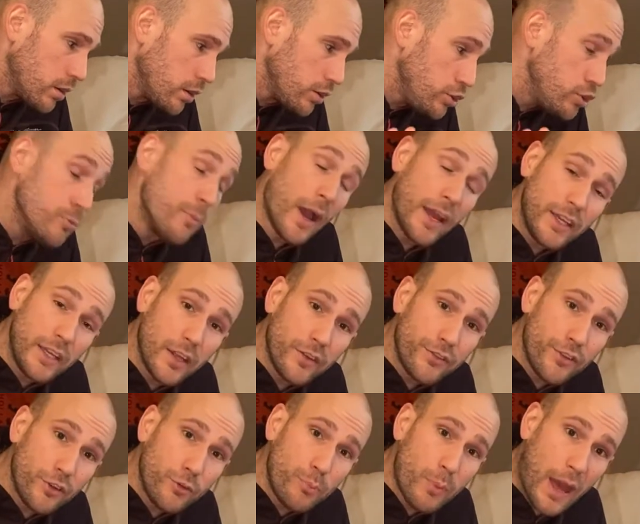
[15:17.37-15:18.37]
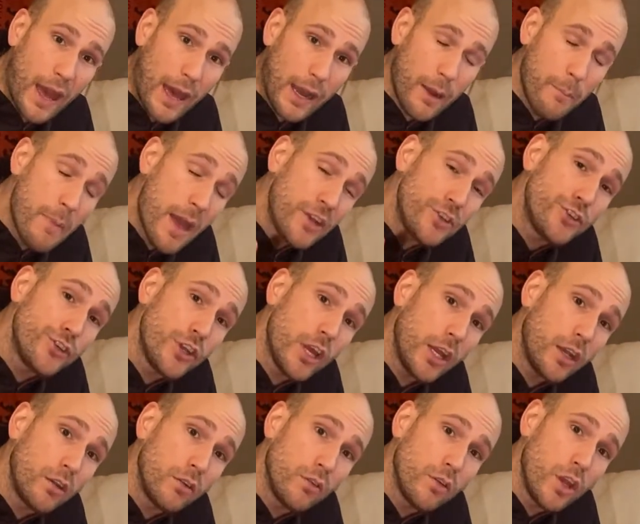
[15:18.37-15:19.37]
you might get this pad. I mentioned
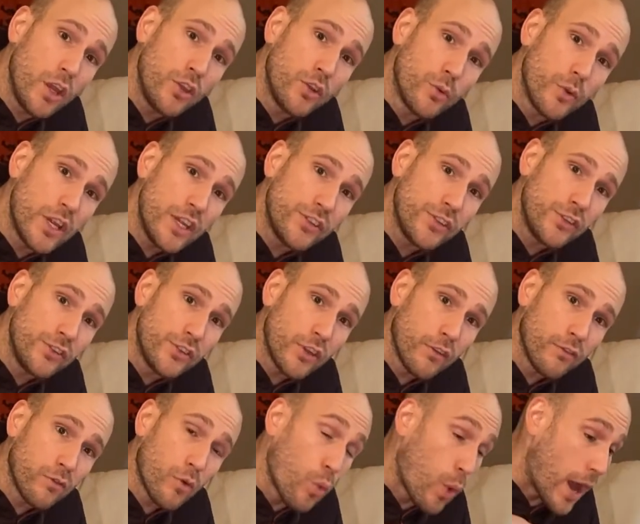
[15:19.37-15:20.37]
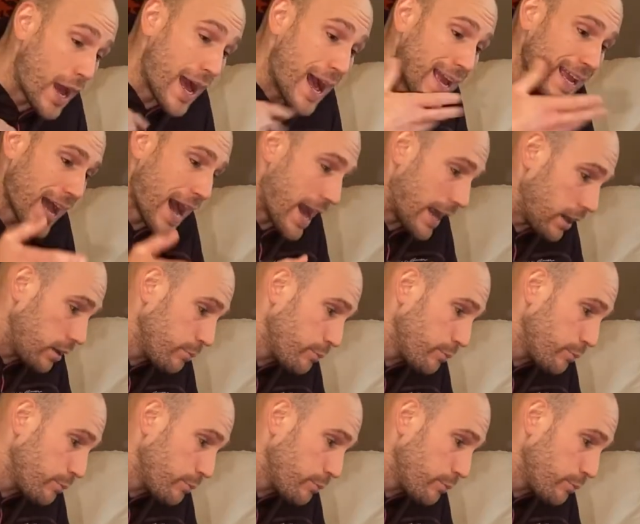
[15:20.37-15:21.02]
it in the reasons of why I got it,